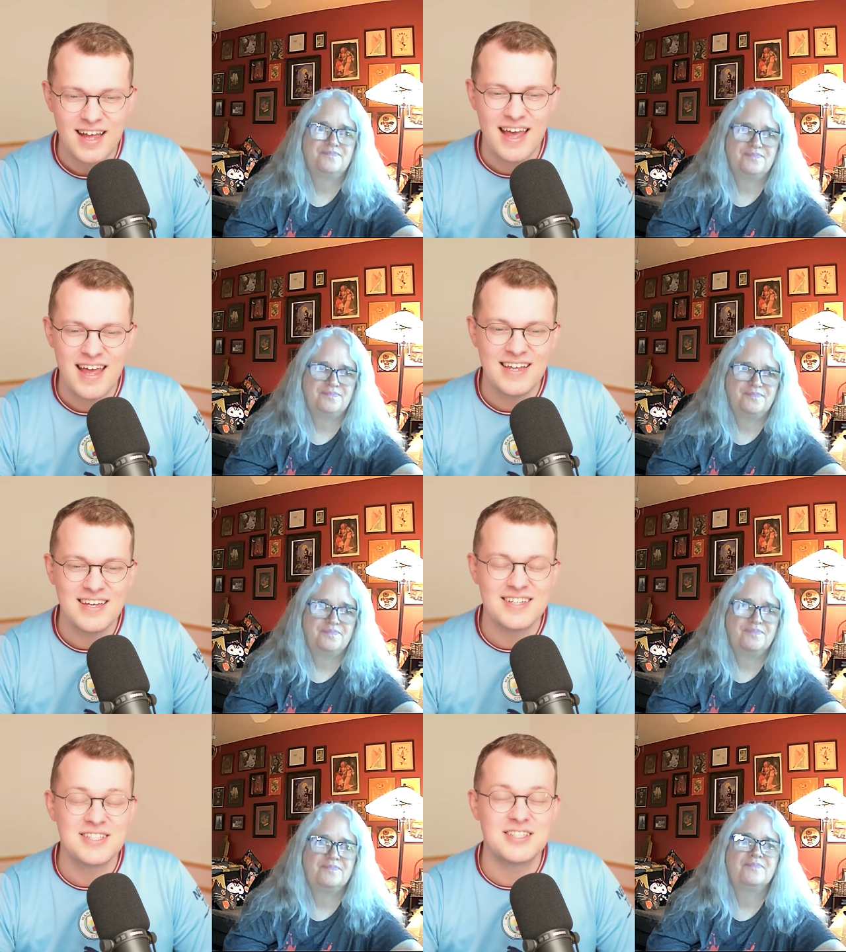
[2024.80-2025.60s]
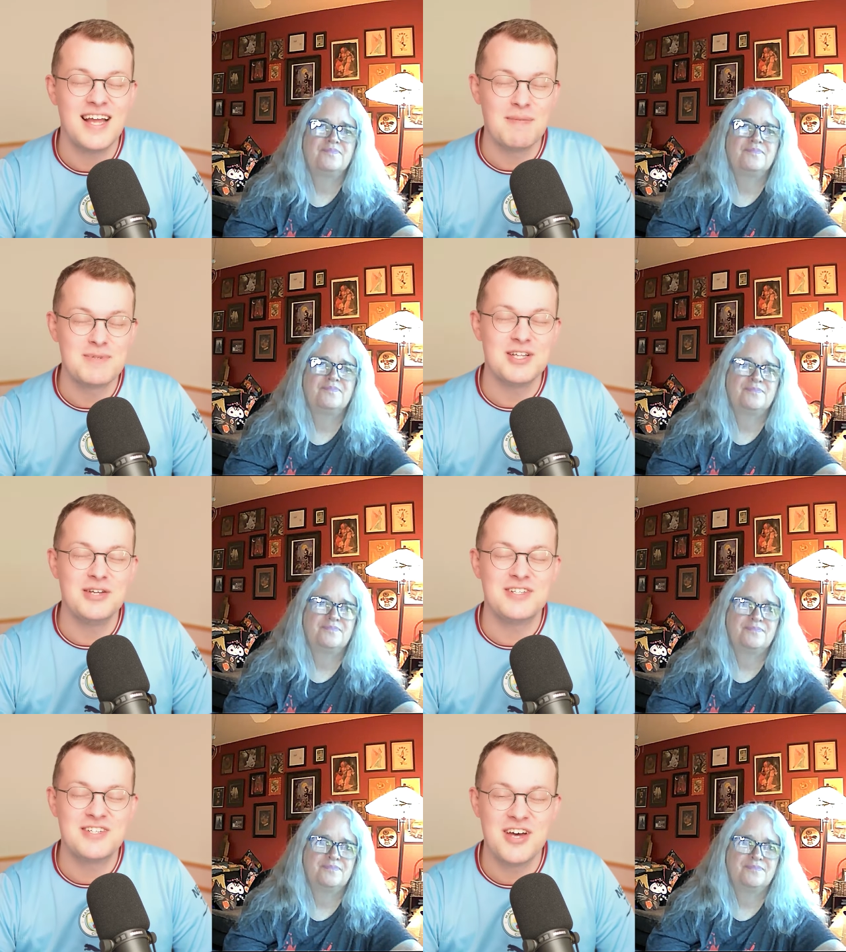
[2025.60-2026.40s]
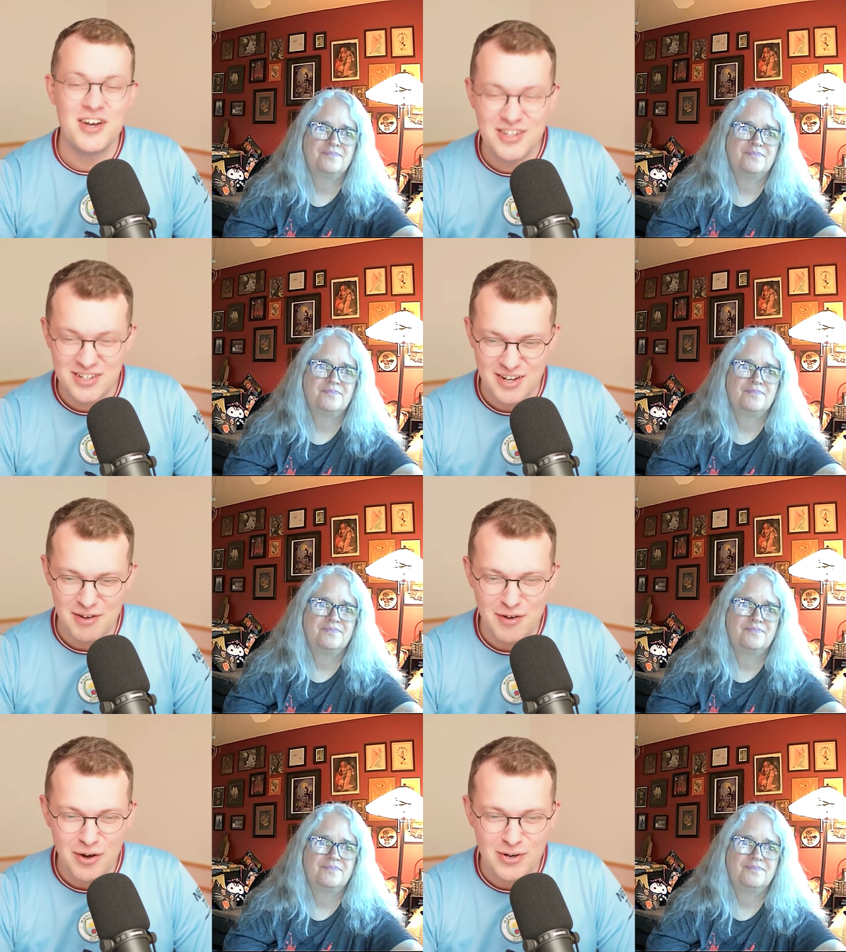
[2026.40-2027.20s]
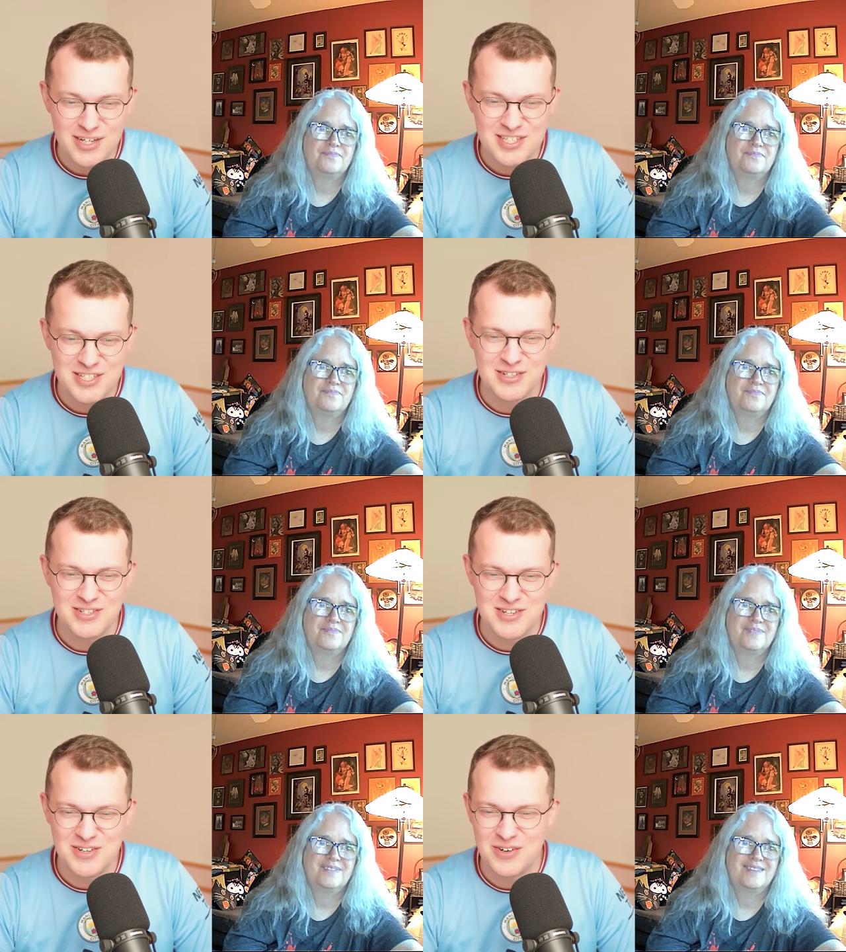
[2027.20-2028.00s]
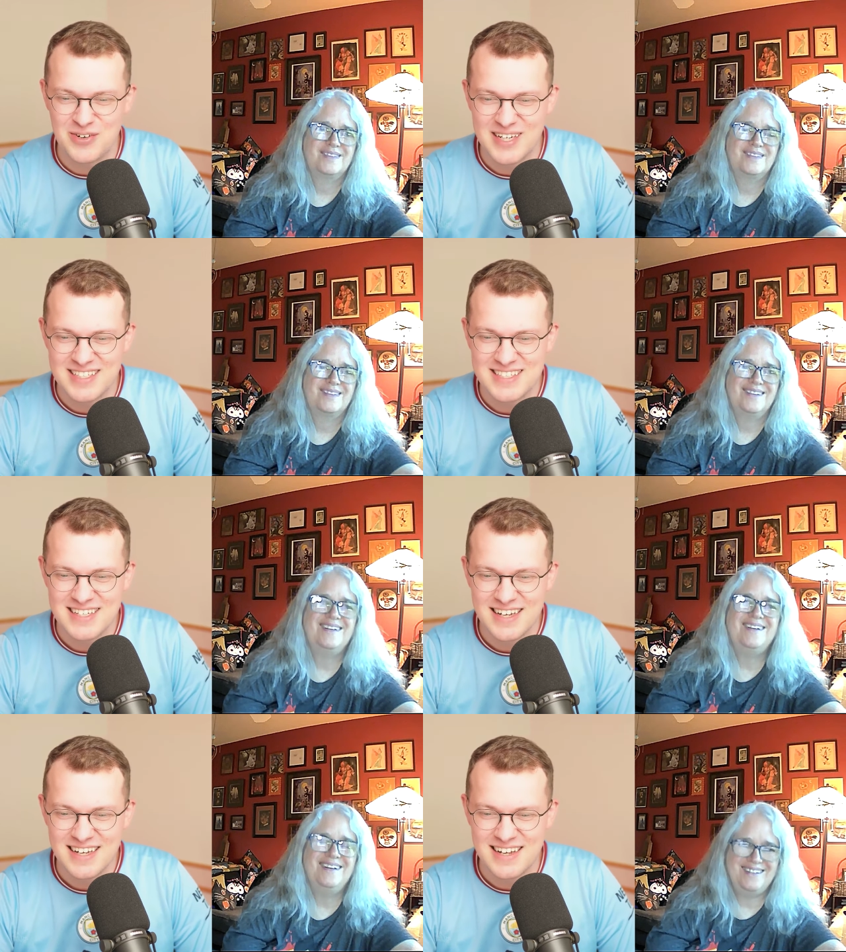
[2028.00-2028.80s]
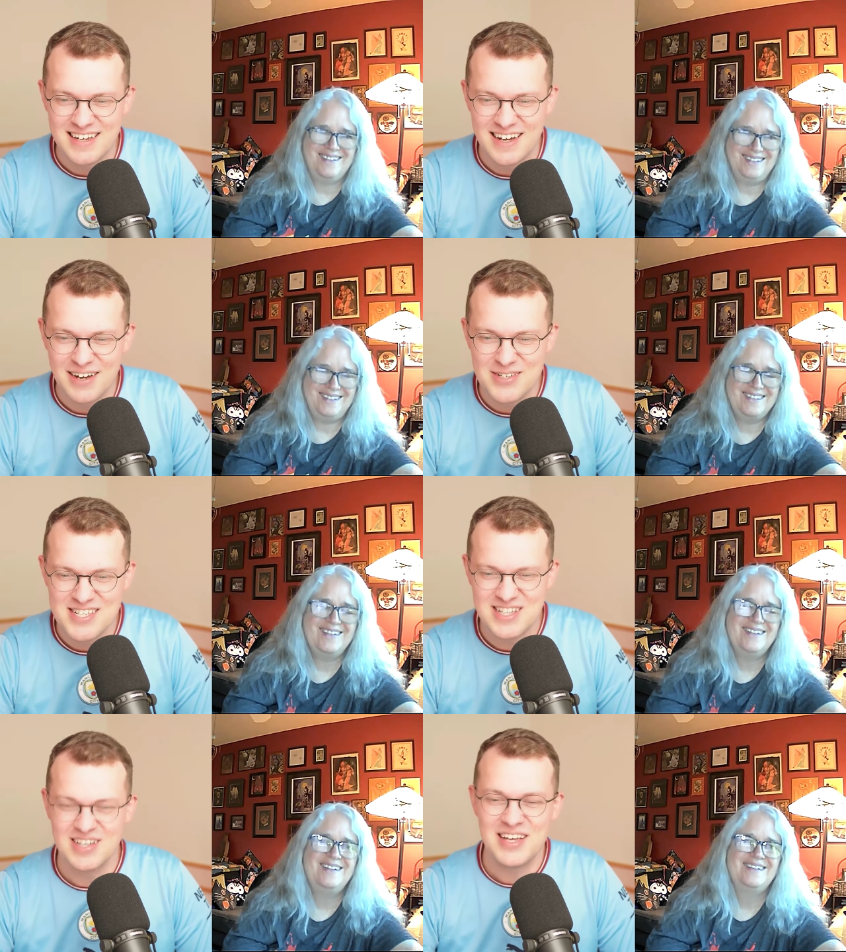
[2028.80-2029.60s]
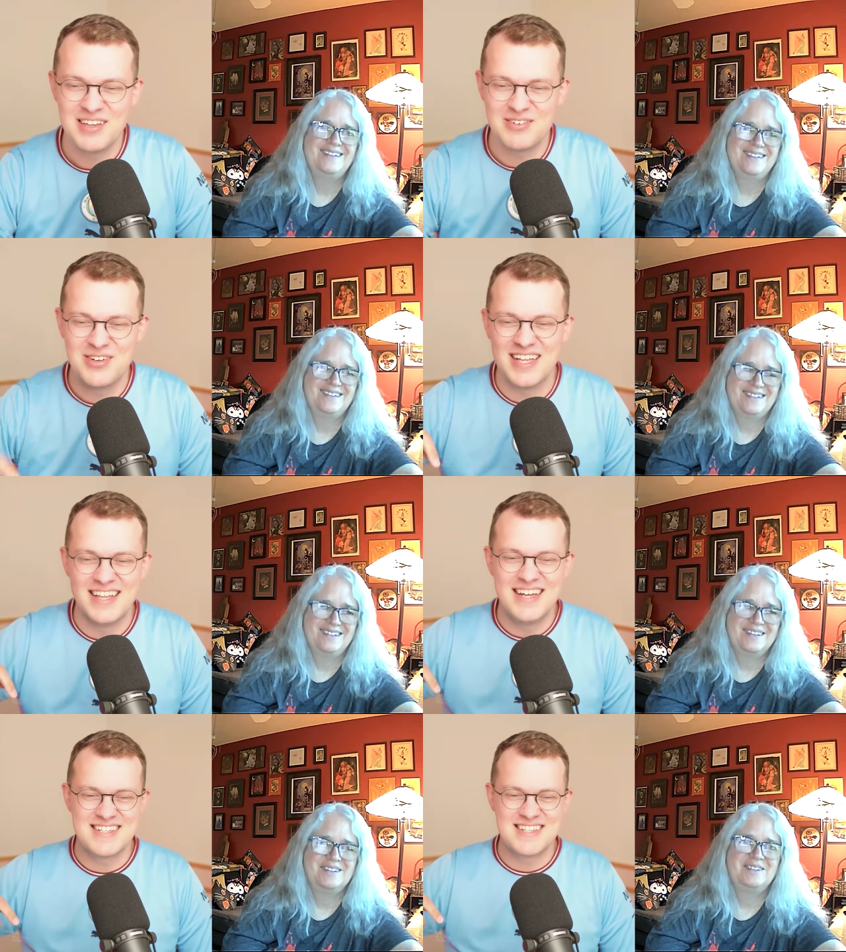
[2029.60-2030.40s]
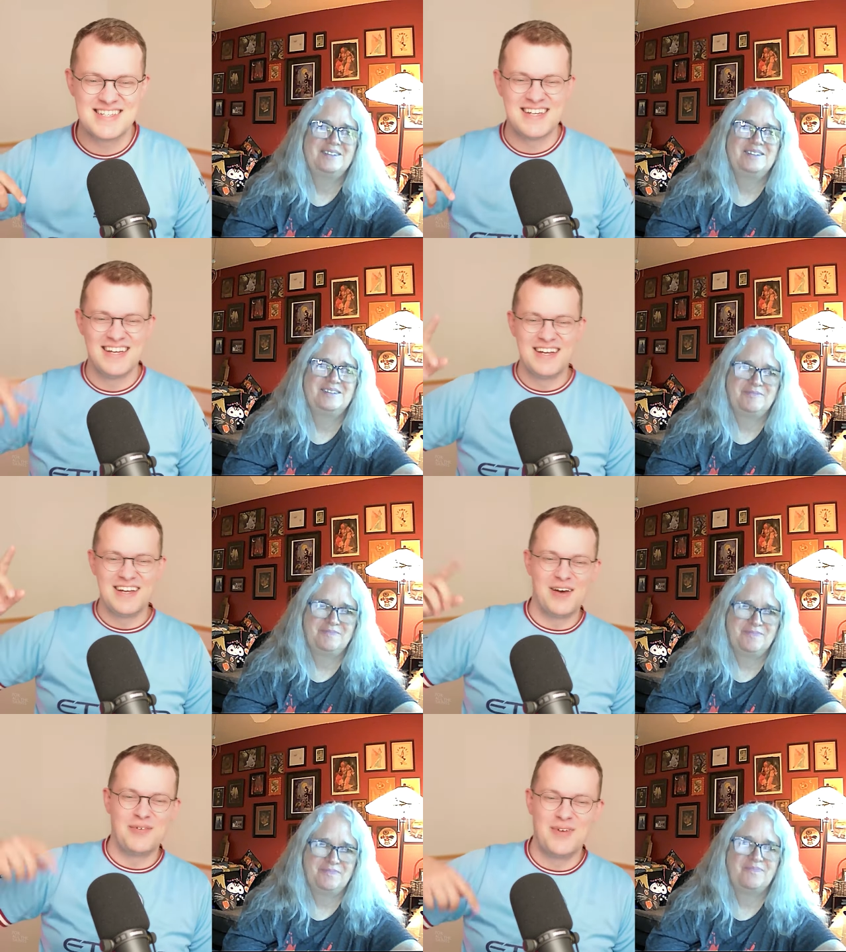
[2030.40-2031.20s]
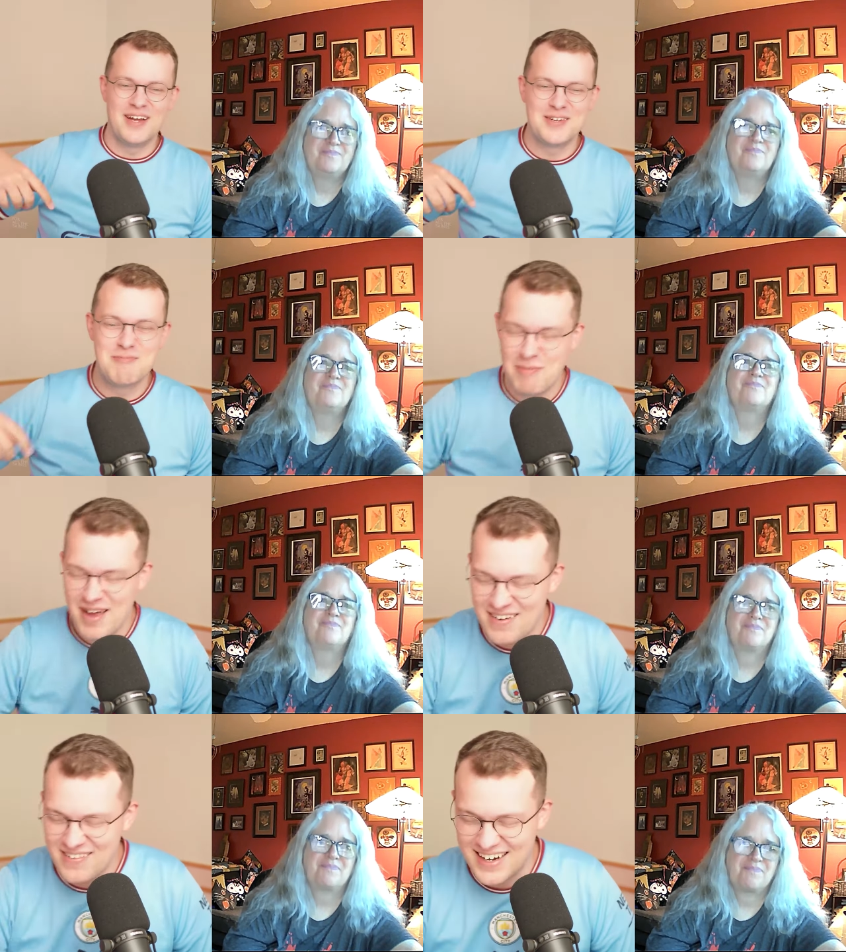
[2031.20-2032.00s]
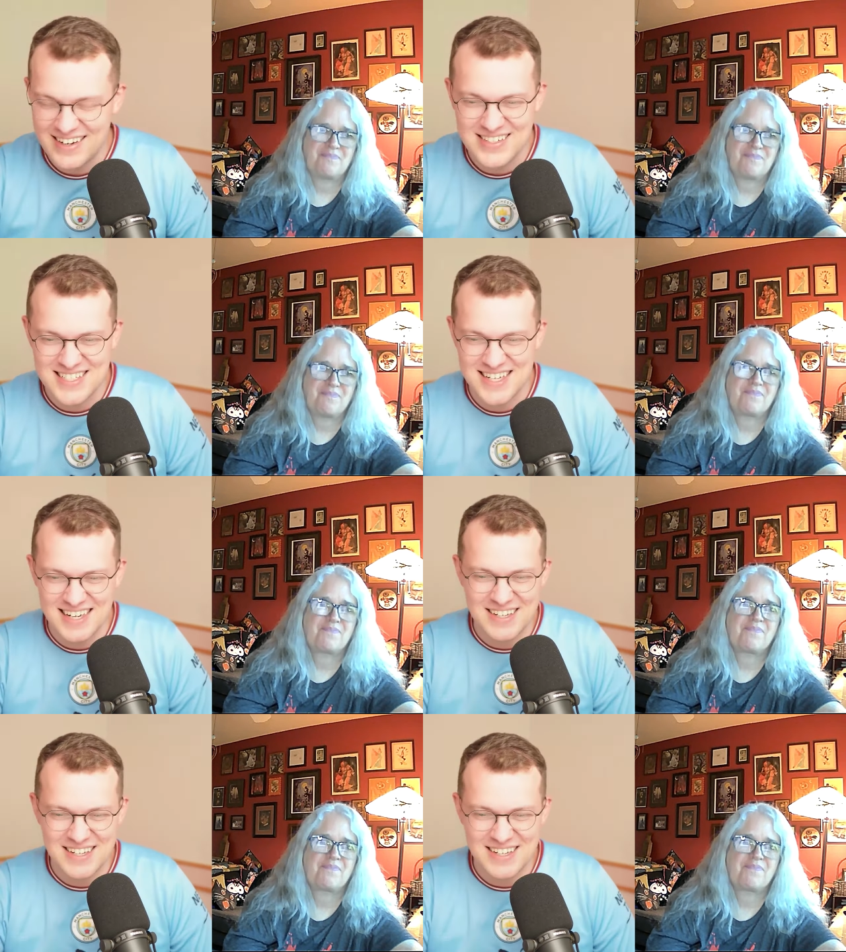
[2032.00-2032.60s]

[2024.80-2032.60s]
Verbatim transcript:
Speaker 1: a absolute ton of horror short stories. Uh, I was looking through the list uh, while I was preparing, and I was like,